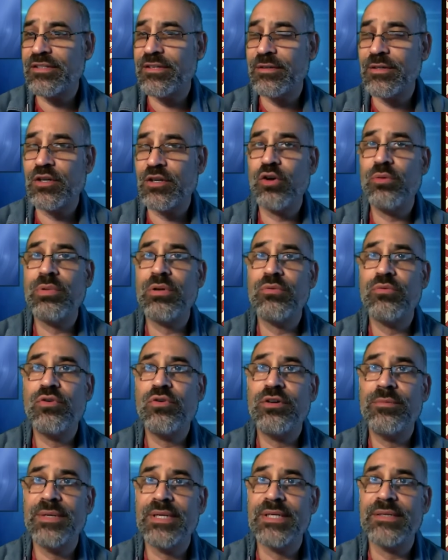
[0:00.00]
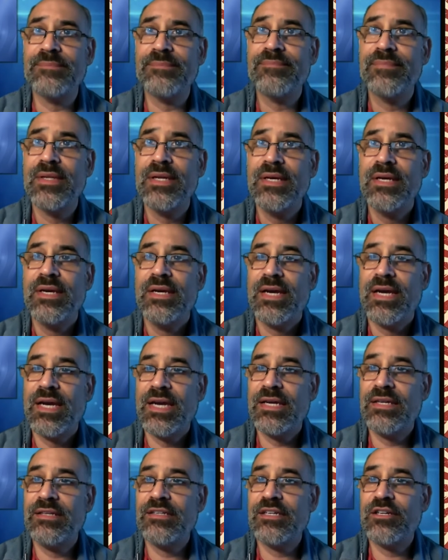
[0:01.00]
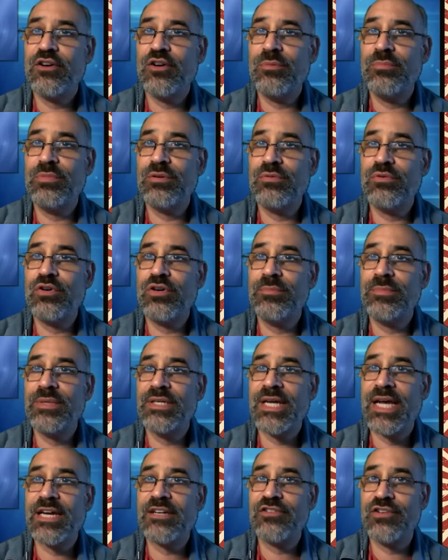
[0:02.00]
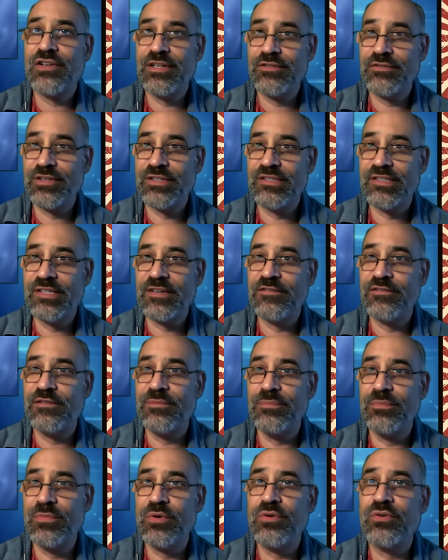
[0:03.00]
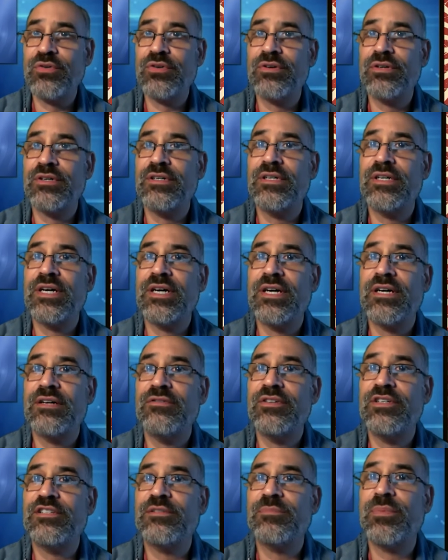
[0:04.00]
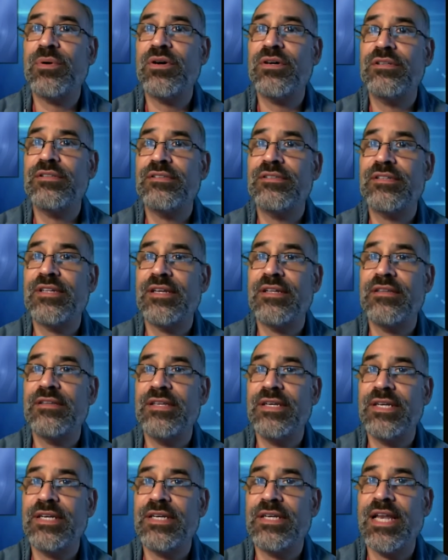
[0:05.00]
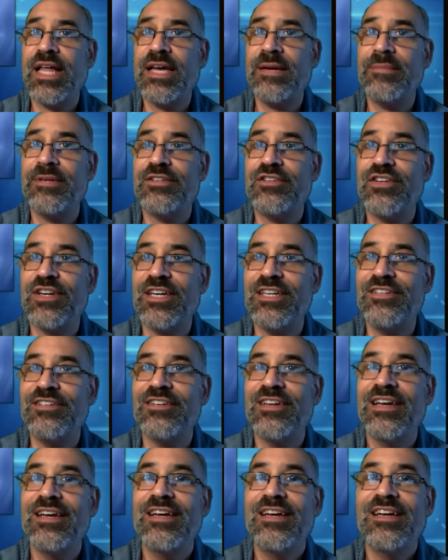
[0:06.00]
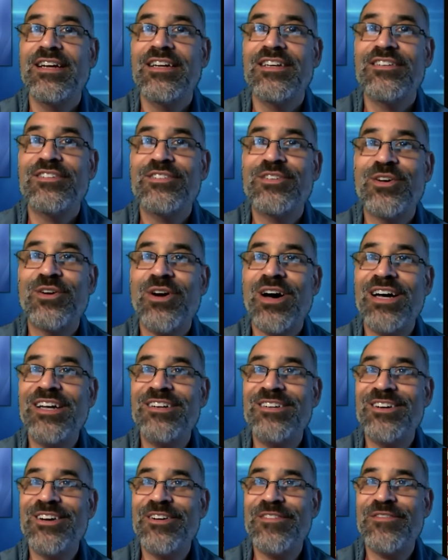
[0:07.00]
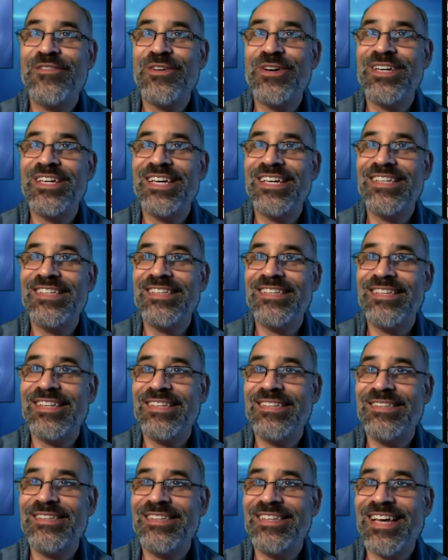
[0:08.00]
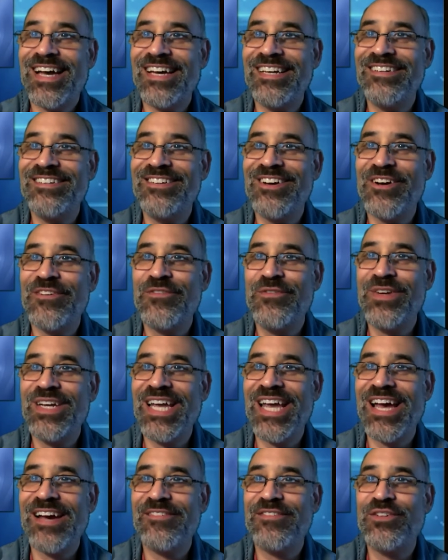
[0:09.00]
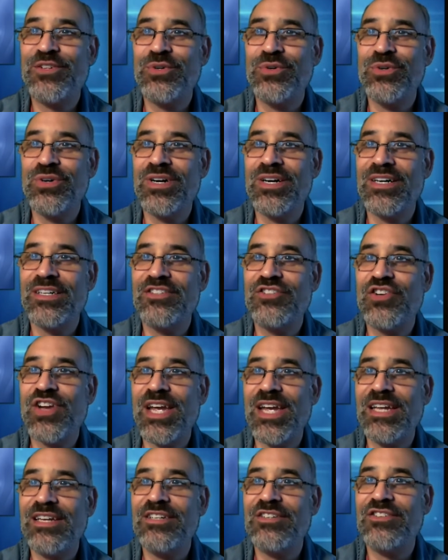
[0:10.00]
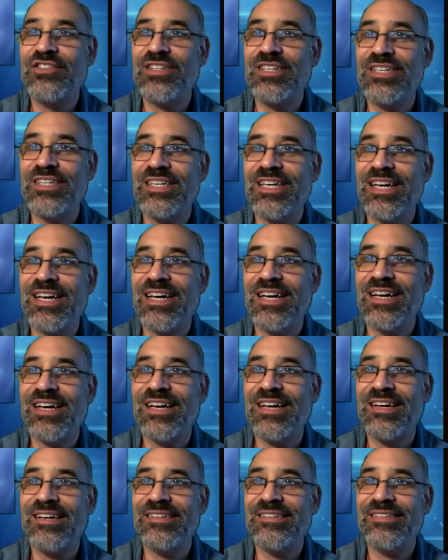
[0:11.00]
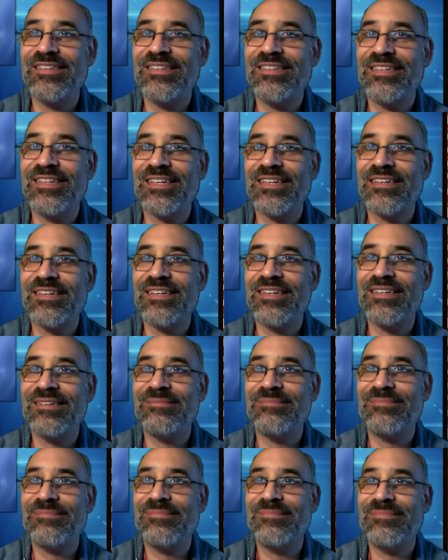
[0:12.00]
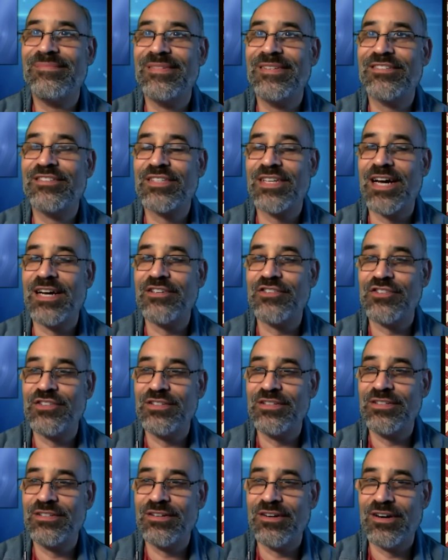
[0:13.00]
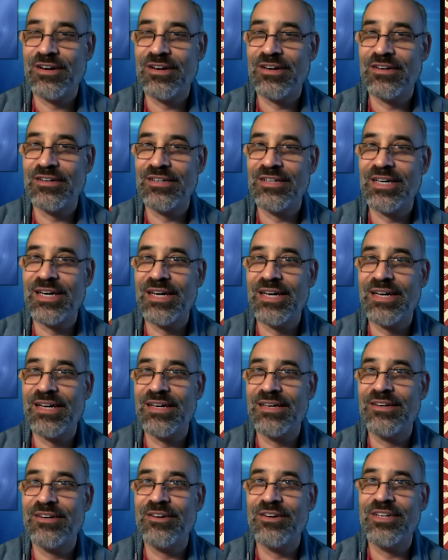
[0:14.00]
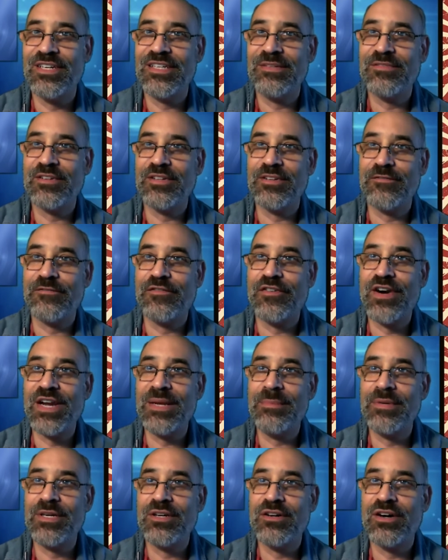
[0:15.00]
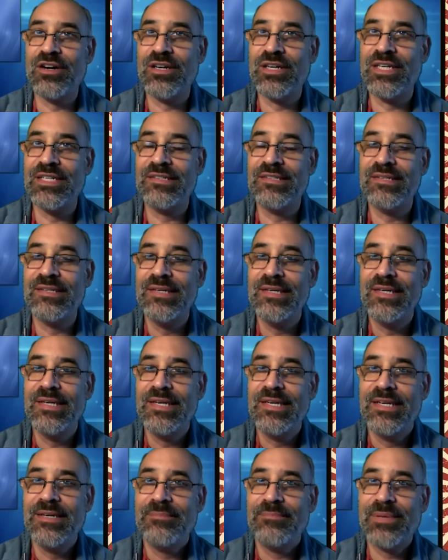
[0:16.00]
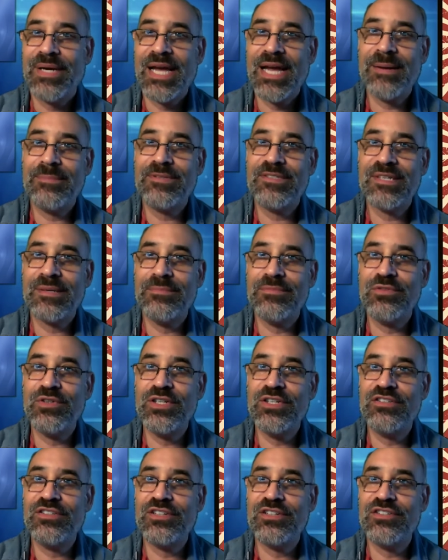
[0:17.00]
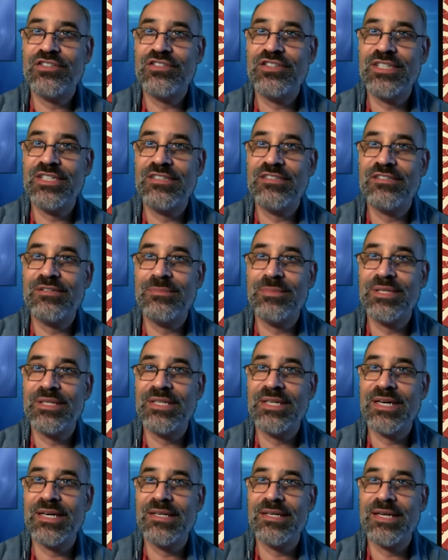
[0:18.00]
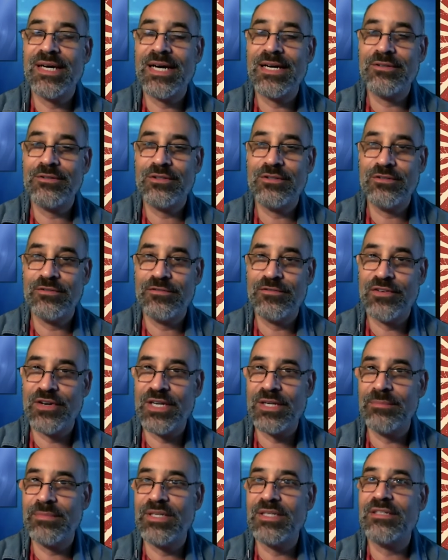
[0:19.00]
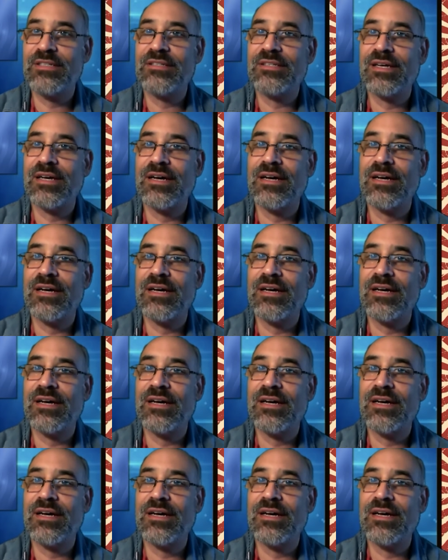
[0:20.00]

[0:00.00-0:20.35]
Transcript: global warming? And the global warming actually received more response than the climate change. So I don't know if we have to change the discussion on it, the framing on it. Perhaps some research needs to be done how to frame it.